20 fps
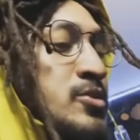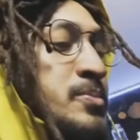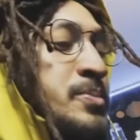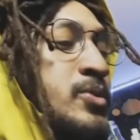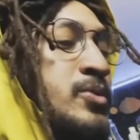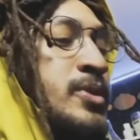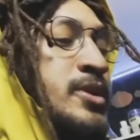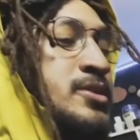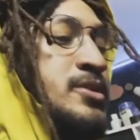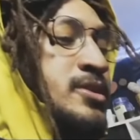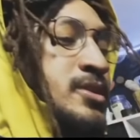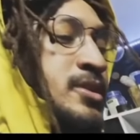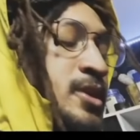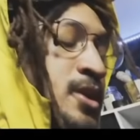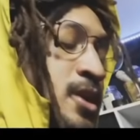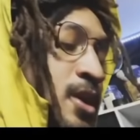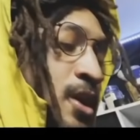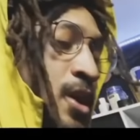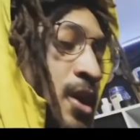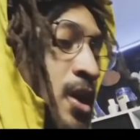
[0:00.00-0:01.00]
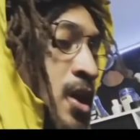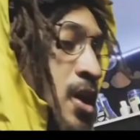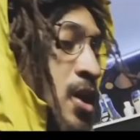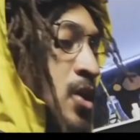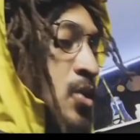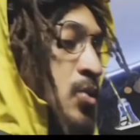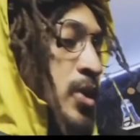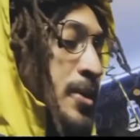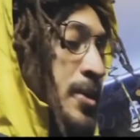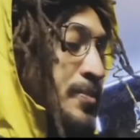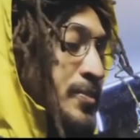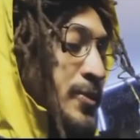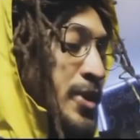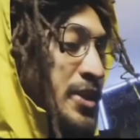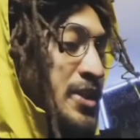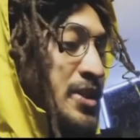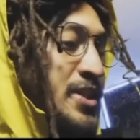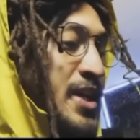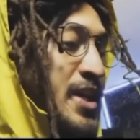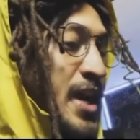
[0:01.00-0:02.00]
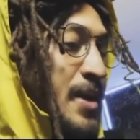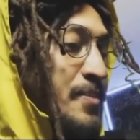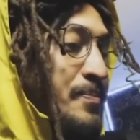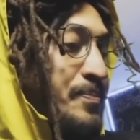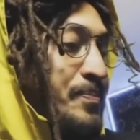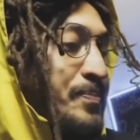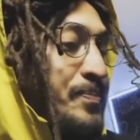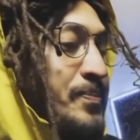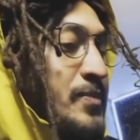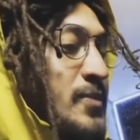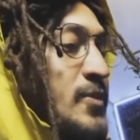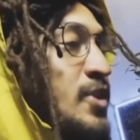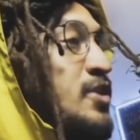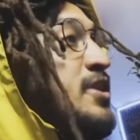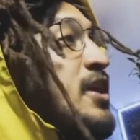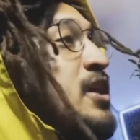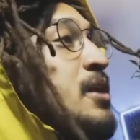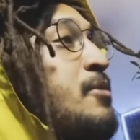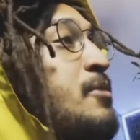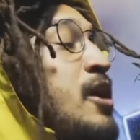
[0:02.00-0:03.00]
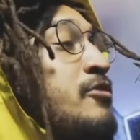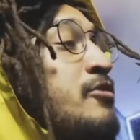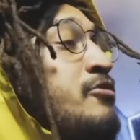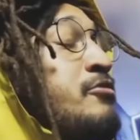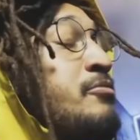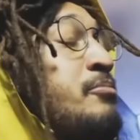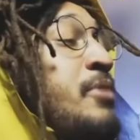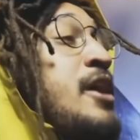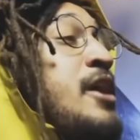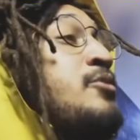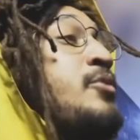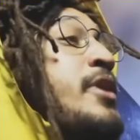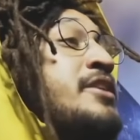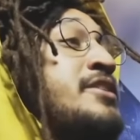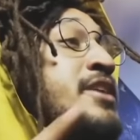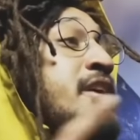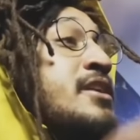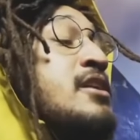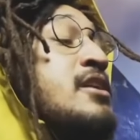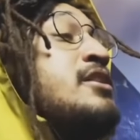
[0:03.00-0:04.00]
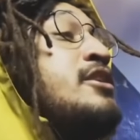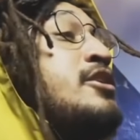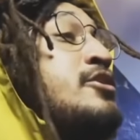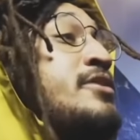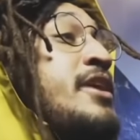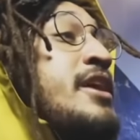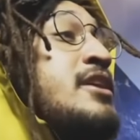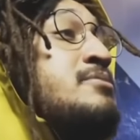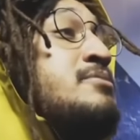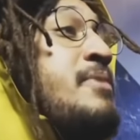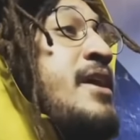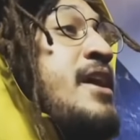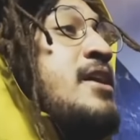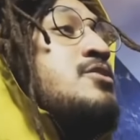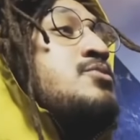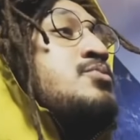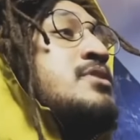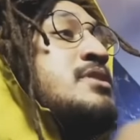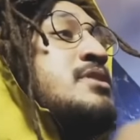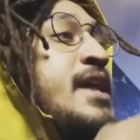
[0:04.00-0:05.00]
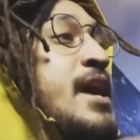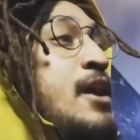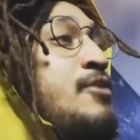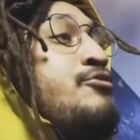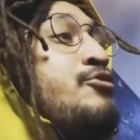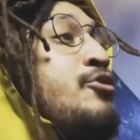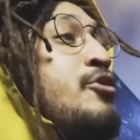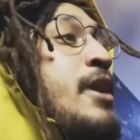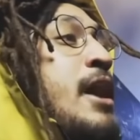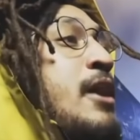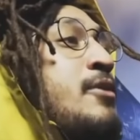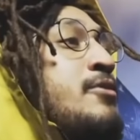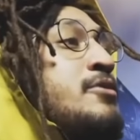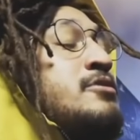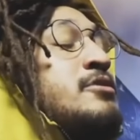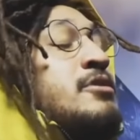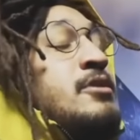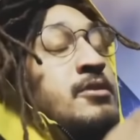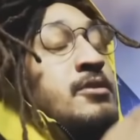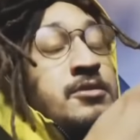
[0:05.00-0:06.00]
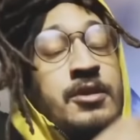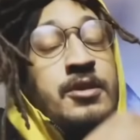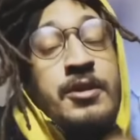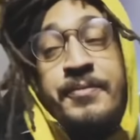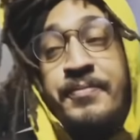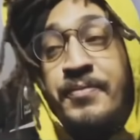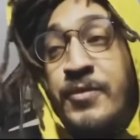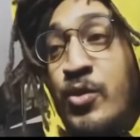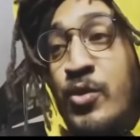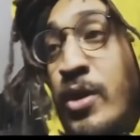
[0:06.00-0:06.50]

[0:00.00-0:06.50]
stupid question. Well, look at the time. Looks like I'm off. By the way, technically your next match was now 4 hours ago, so you're